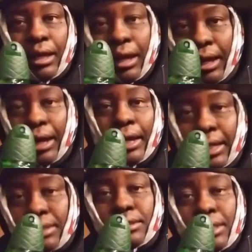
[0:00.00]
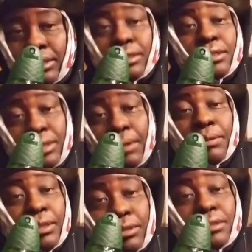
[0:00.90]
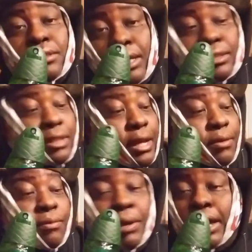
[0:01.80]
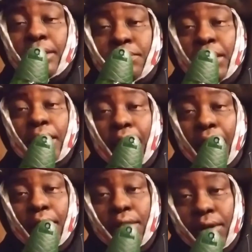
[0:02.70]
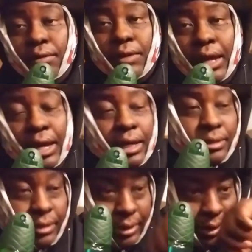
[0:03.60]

I get that's the similar that's the sense that reminds me a lot of guys.